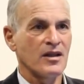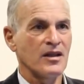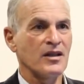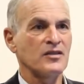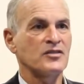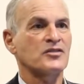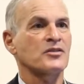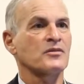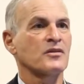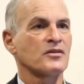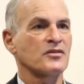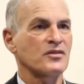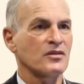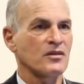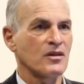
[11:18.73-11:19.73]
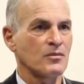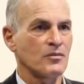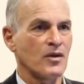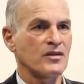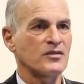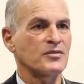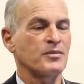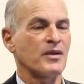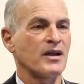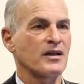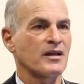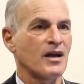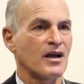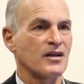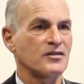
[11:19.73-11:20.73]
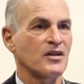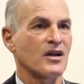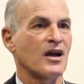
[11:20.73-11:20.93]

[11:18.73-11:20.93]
East Jerusalem, West Bank, Gaza,